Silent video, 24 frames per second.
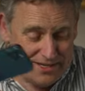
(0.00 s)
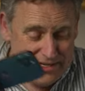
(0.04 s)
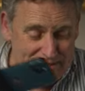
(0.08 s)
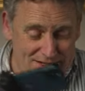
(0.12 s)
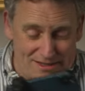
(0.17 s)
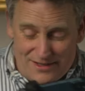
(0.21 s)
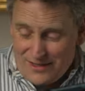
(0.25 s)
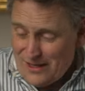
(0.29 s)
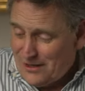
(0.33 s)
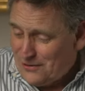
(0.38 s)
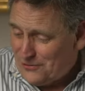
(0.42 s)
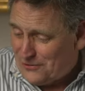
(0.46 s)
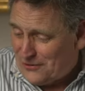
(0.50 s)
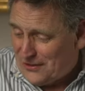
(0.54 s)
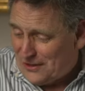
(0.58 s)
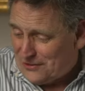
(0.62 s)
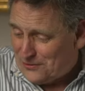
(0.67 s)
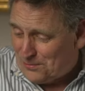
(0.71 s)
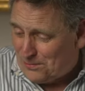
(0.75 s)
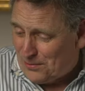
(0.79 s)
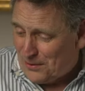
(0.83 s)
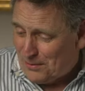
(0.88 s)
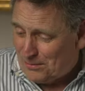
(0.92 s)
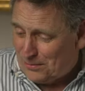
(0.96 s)
No
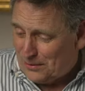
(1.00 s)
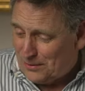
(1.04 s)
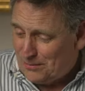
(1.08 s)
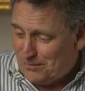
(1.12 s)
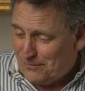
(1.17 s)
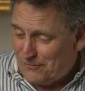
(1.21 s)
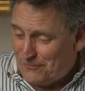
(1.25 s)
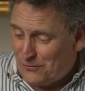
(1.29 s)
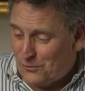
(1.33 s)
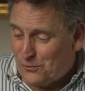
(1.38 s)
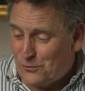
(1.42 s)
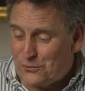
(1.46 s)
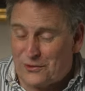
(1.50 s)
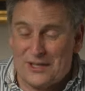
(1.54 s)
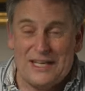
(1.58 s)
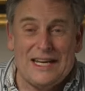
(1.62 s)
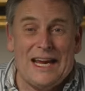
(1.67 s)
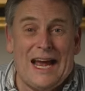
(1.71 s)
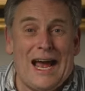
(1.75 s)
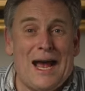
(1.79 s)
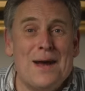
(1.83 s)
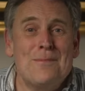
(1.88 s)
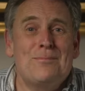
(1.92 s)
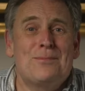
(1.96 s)
such problem for
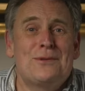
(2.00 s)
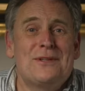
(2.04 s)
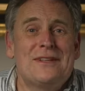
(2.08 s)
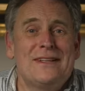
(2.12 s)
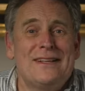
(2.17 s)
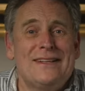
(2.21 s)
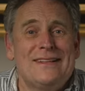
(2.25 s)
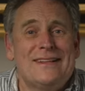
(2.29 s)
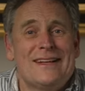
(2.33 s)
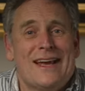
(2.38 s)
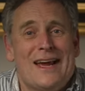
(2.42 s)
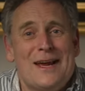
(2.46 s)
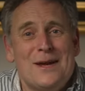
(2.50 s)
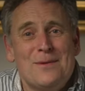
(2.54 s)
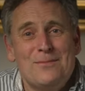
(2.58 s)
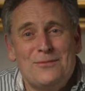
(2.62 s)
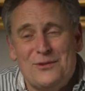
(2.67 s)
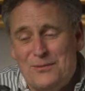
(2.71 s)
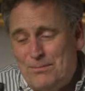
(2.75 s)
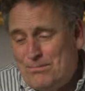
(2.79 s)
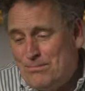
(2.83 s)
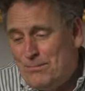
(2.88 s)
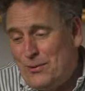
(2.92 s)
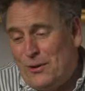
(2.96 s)
the aptly
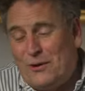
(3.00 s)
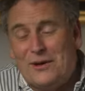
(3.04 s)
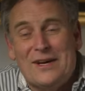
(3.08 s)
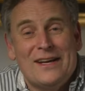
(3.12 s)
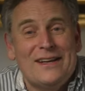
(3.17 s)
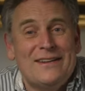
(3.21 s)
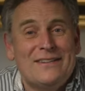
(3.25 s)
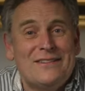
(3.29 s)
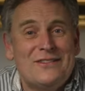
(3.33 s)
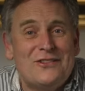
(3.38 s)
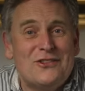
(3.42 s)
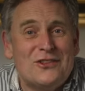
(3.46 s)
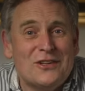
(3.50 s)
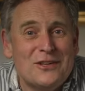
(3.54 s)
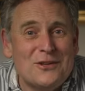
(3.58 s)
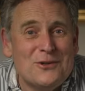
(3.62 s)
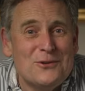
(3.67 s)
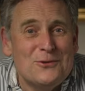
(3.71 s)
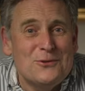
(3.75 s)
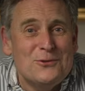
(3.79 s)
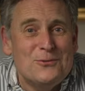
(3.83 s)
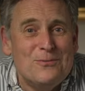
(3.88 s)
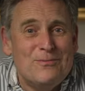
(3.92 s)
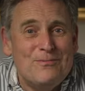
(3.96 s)
named Pocket
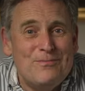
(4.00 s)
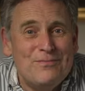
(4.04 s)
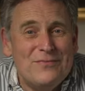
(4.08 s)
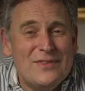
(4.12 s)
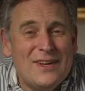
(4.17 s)
2.